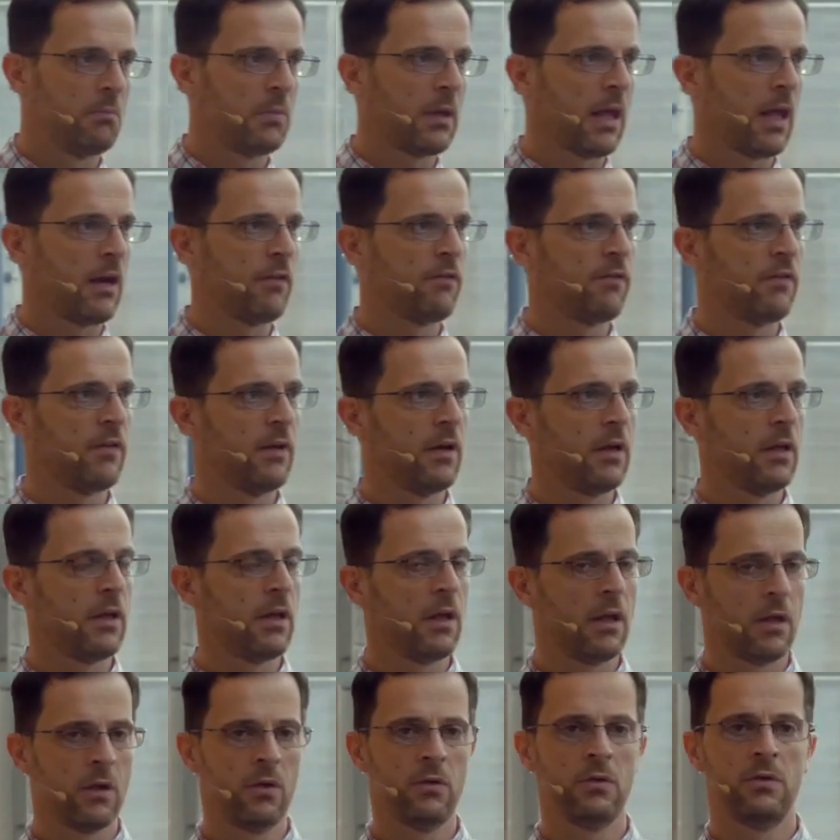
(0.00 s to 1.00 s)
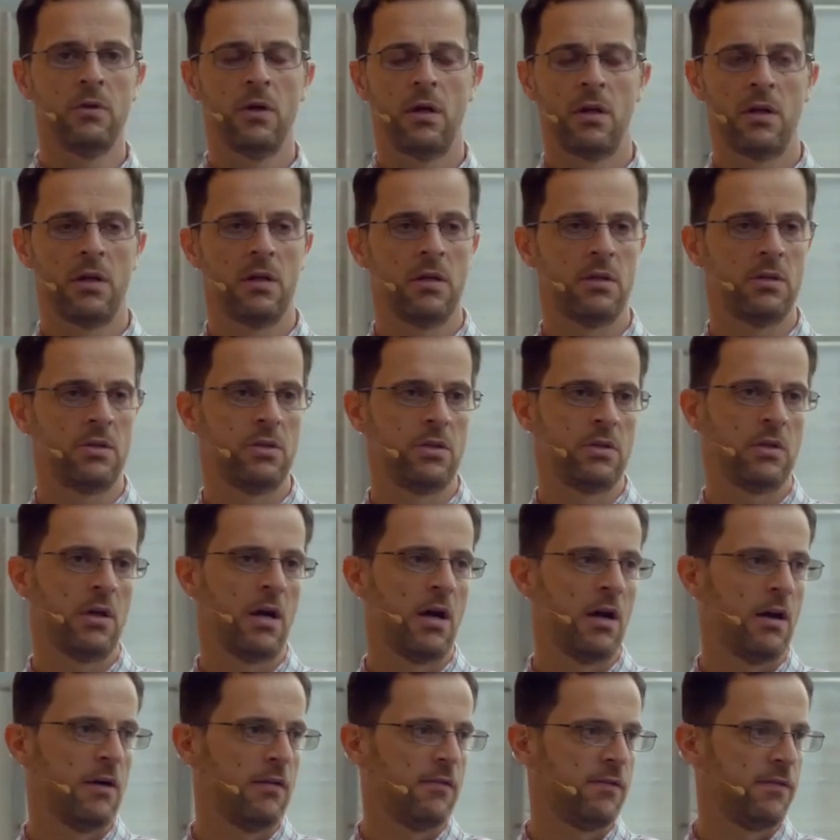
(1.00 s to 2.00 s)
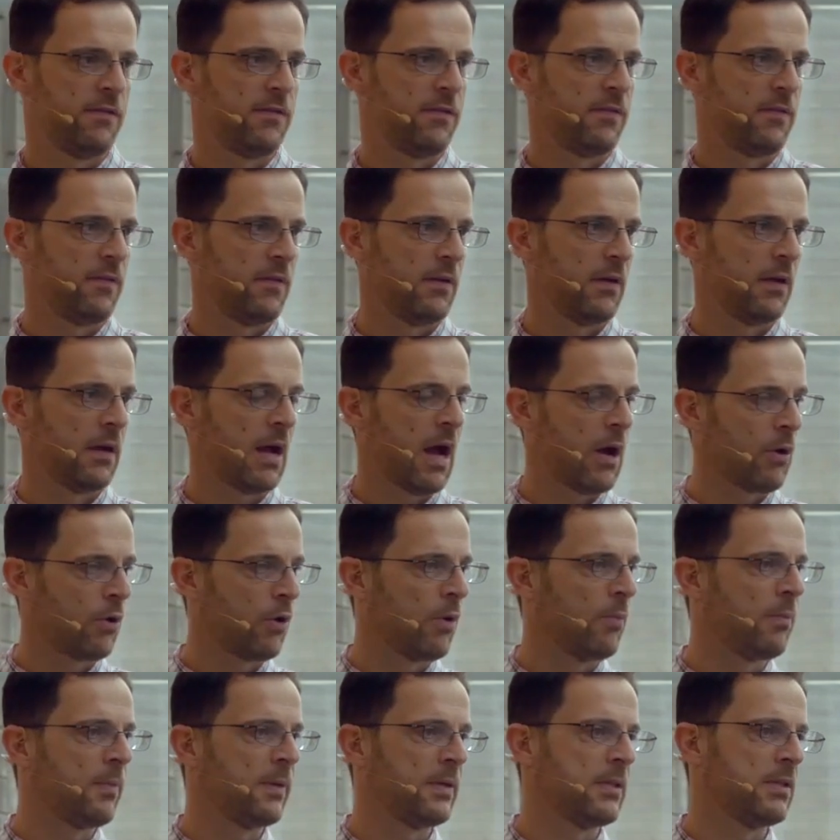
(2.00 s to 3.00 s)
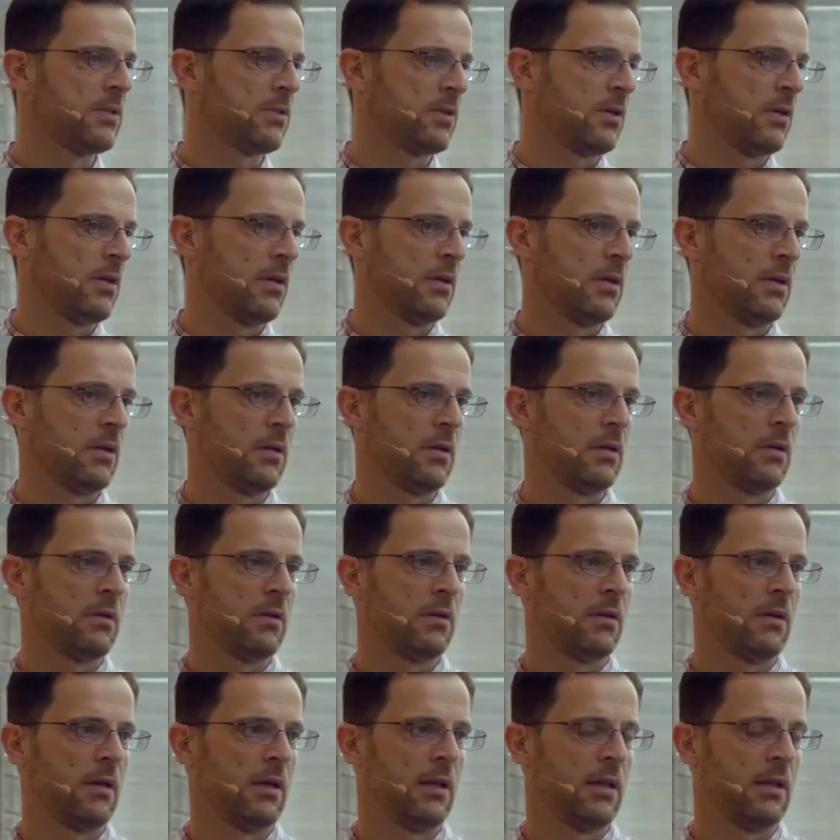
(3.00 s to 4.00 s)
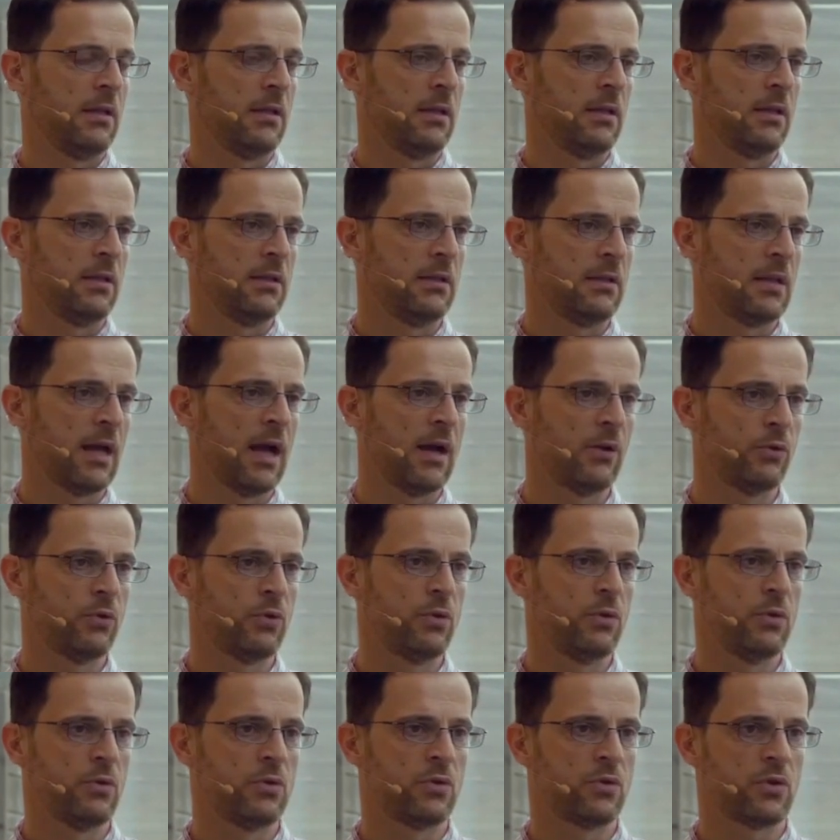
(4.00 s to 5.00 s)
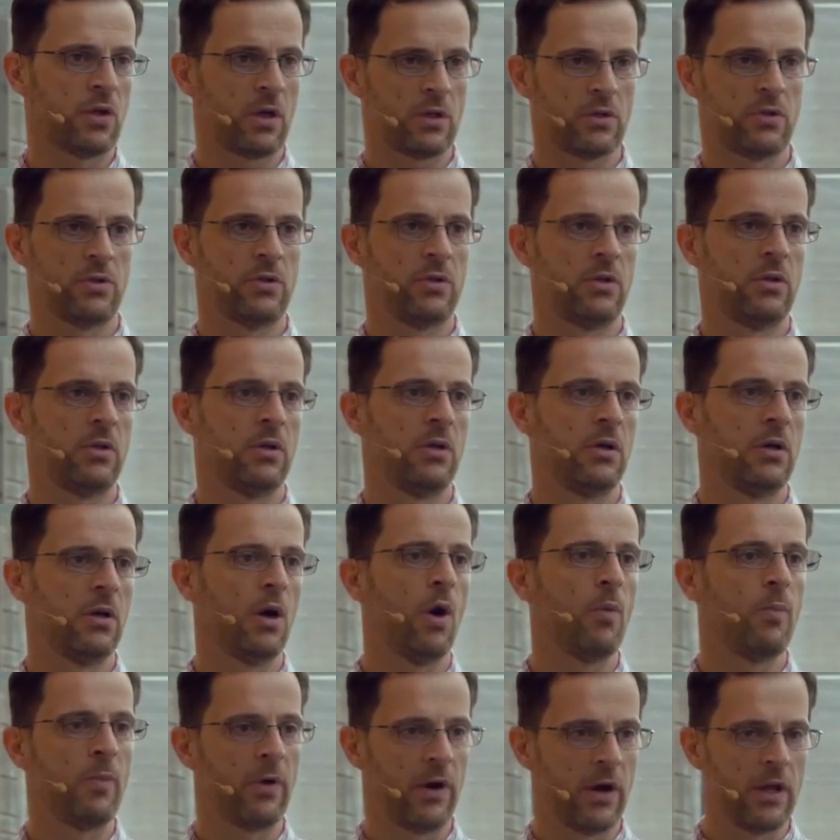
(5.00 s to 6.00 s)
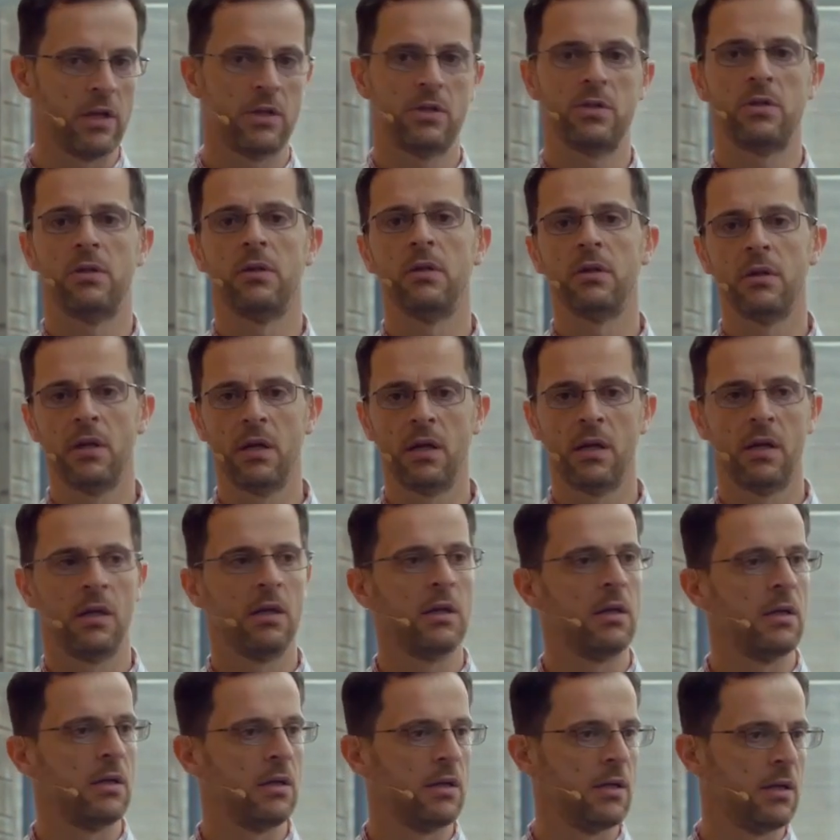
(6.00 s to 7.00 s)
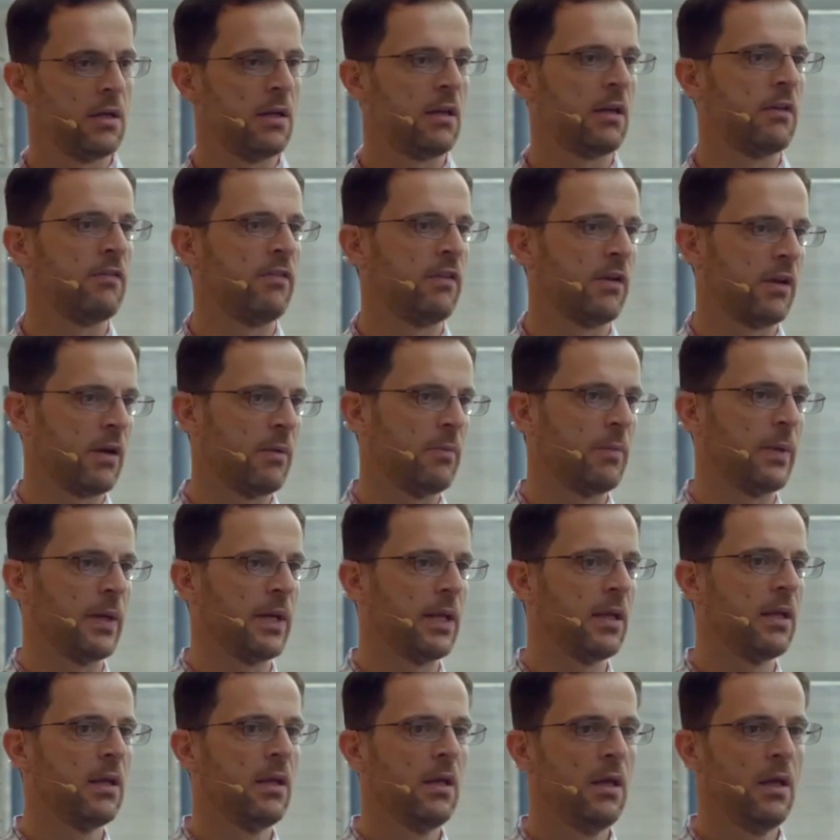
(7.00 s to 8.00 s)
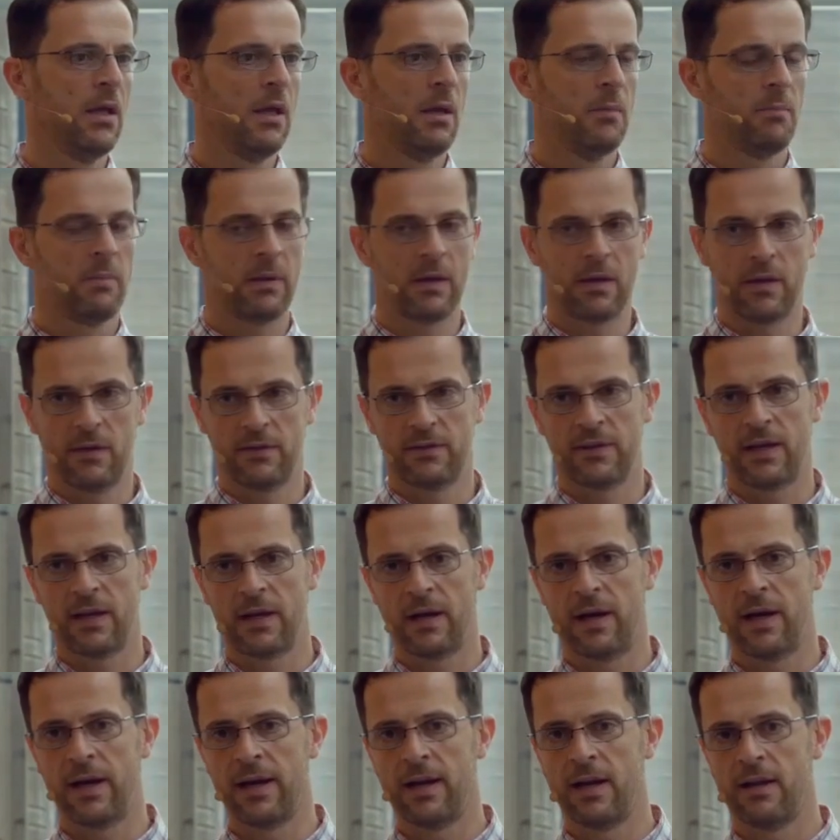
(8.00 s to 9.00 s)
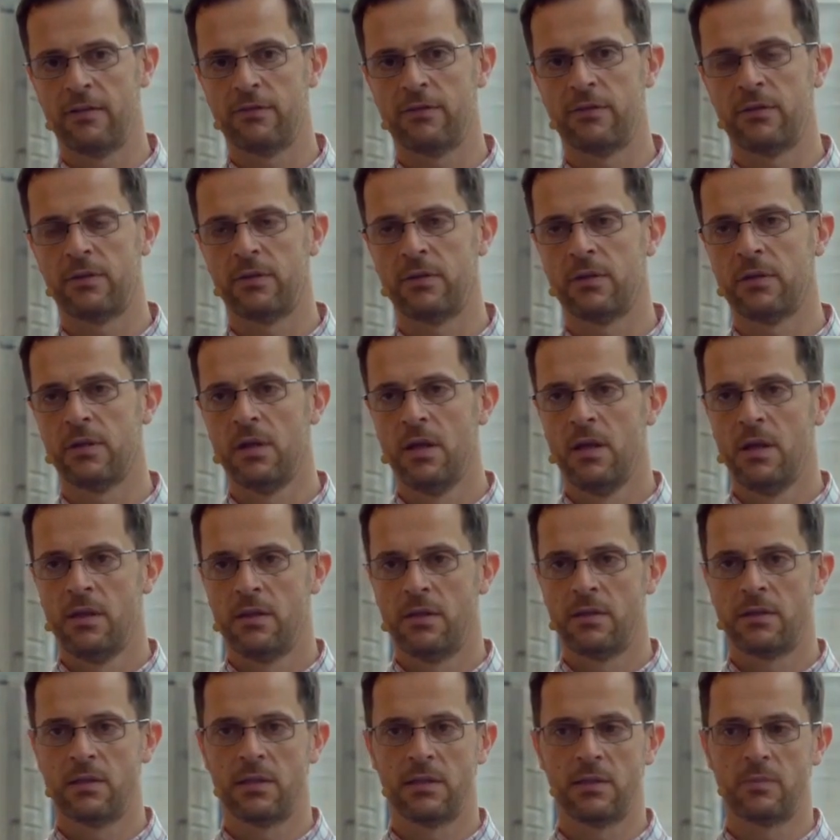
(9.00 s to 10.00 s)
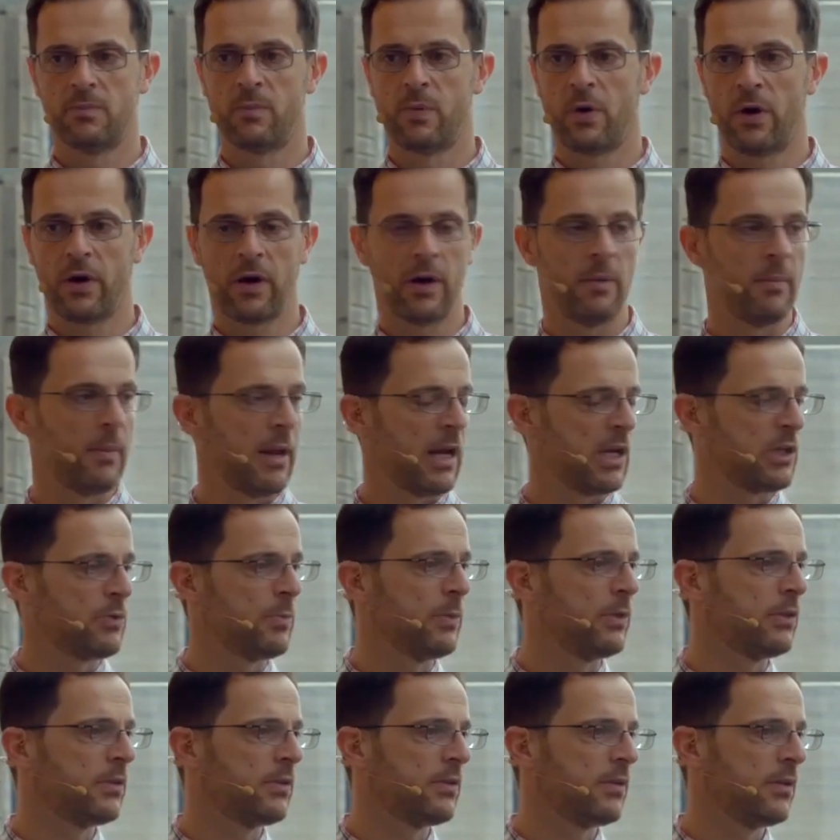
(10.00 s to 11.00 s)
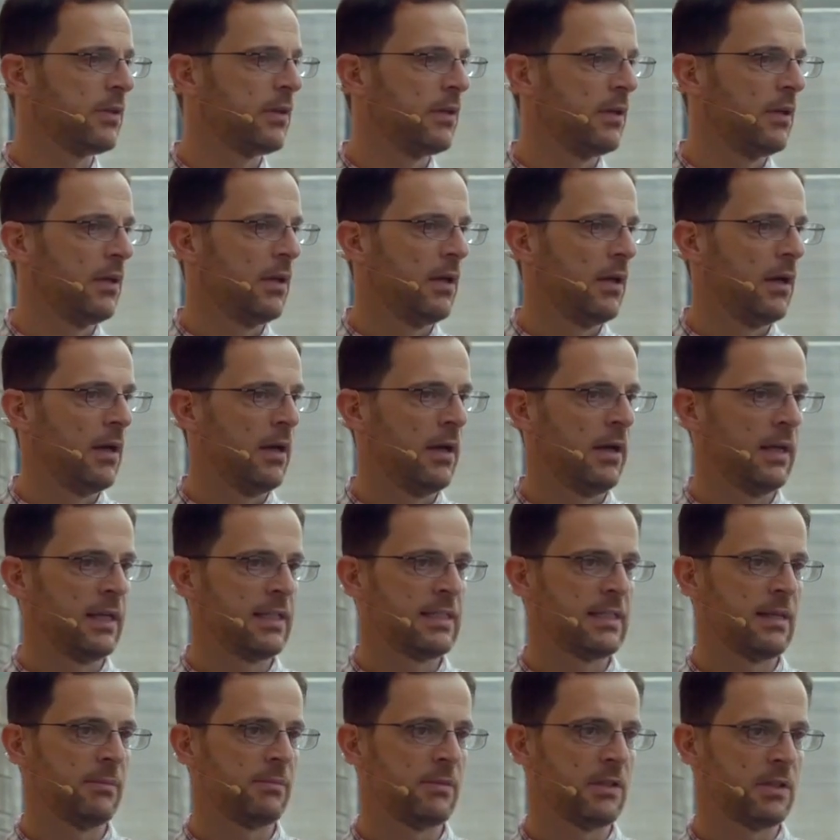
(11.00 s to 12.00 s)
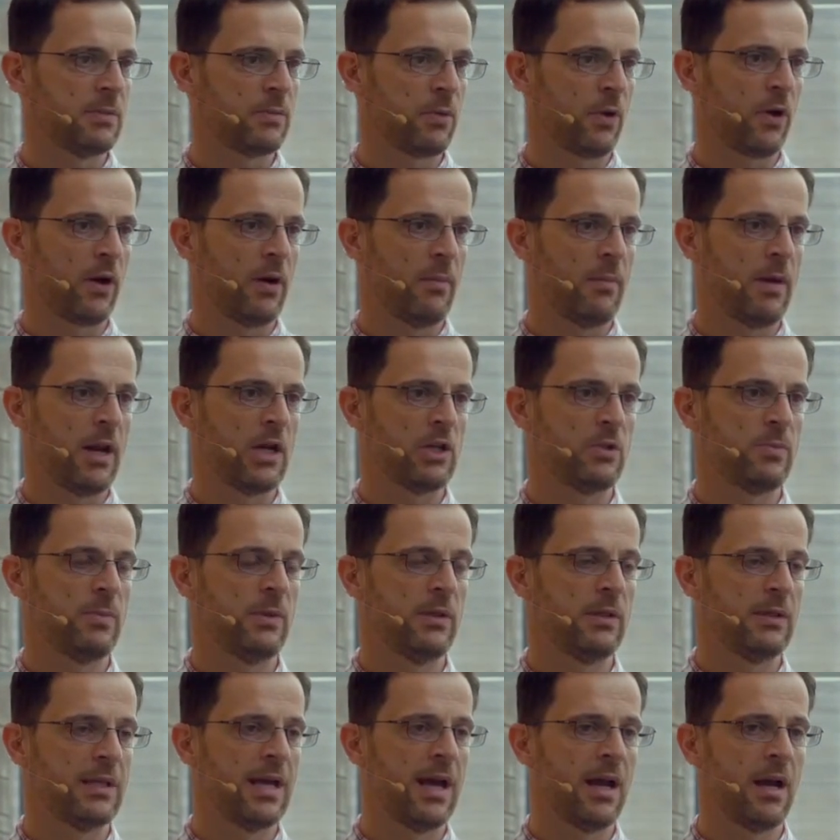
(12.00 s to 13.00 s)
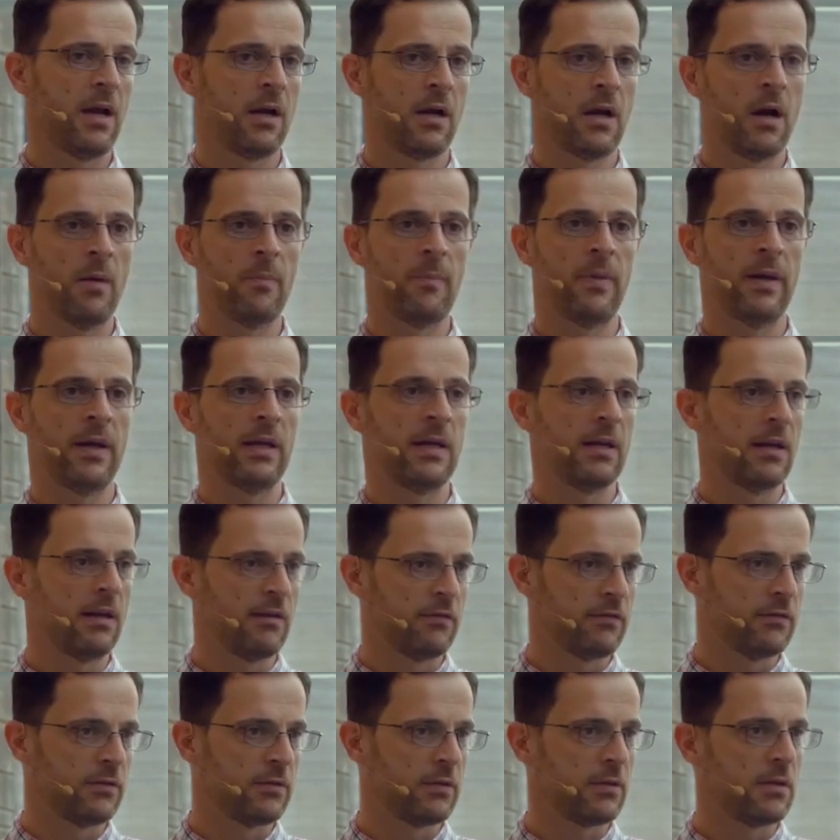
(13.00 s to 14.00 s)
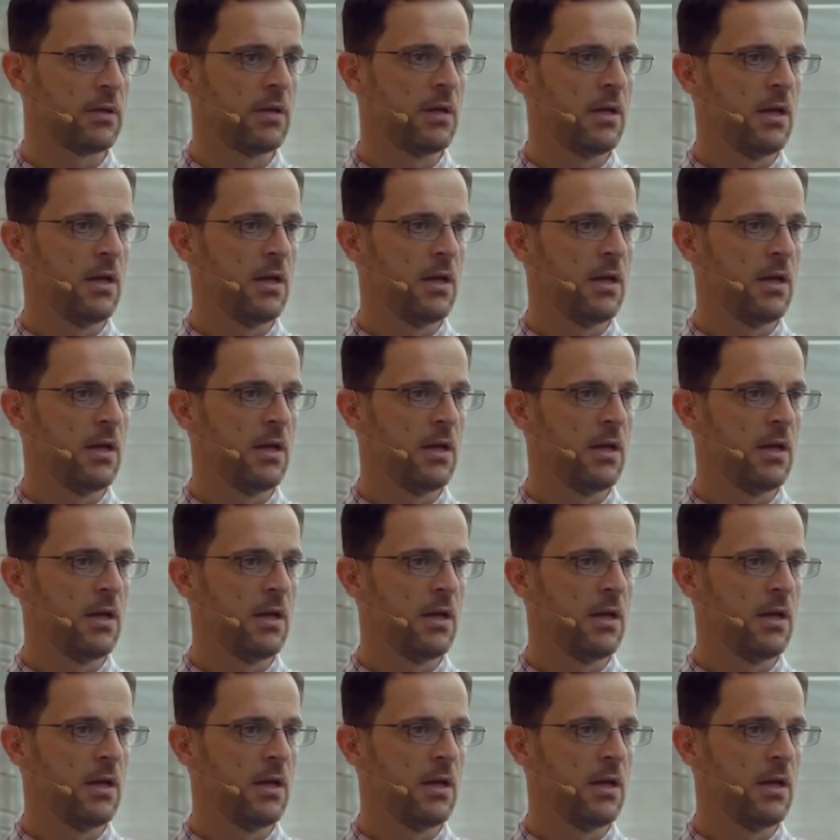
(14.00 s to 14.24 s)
kind of a good knowledge of how companies run and how to structure operation in a given company. Because at a high level, this is program management, except it's program management at a company level,